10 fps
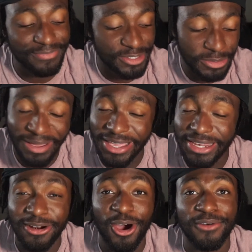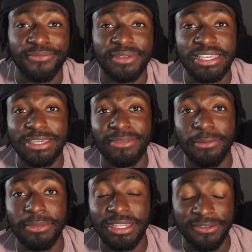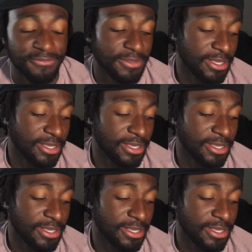you making it hard for me to keep that belief.